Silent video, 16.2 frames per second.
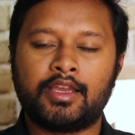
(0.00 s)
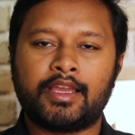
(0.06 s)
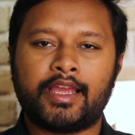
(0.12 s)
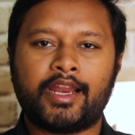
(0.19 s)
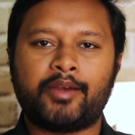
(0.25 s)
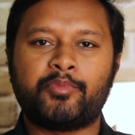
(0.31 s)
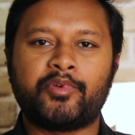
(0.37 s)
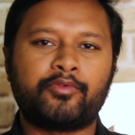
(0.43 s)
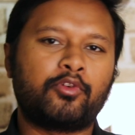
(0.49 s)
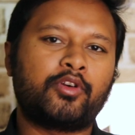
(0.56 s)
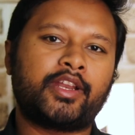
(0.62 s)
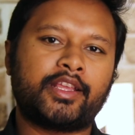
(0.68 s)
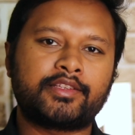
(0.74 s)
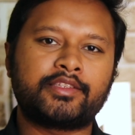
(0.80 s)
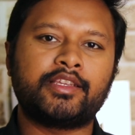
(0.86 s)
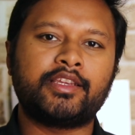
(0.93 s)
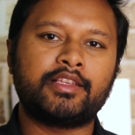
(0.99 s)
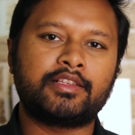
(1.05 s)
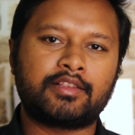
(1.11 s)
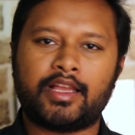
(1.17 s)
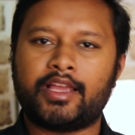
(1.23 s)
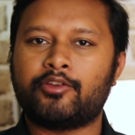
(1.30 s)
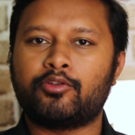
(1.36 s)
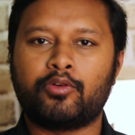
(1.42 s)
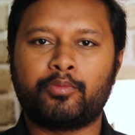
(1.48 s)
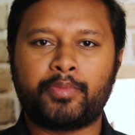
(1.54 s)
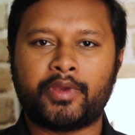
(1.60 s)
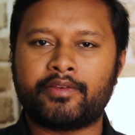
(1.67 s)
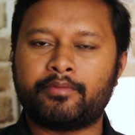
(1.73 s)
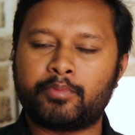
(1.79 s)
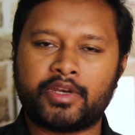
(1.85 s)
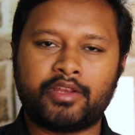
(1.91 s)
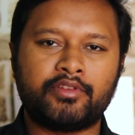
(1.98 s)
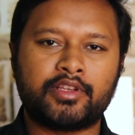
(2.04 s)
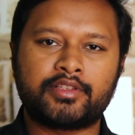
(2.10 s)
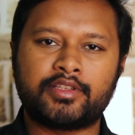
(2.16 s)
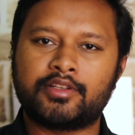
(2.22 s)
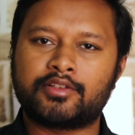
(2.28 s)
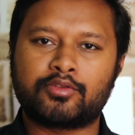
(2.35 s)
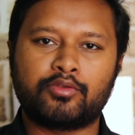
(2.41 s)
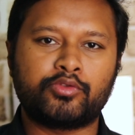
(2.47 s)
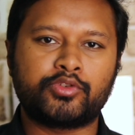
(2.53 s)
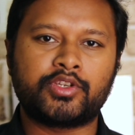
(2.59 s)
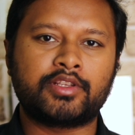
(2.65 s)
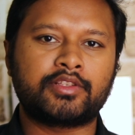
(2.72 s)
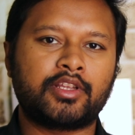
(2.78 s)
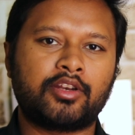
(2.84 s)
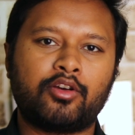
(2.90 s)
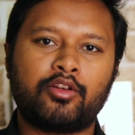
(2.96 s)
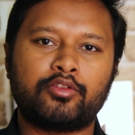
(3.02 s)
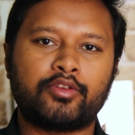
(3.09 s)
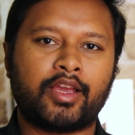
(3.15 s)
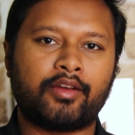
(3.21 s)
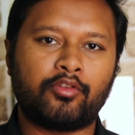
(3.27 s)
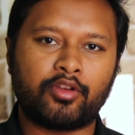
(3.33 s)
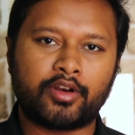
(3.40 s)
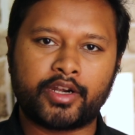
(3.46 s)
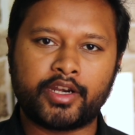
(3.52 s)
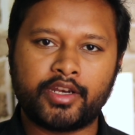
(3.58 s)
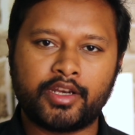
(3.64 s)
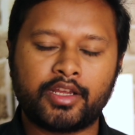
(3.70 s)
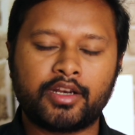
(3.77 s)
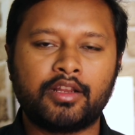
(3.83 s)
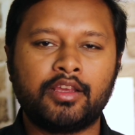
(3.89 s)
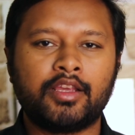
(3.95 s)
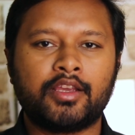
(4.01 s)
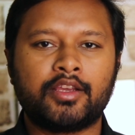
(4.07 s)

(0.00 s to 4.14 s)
And before test series, I hope previous year's questions and all you have already done.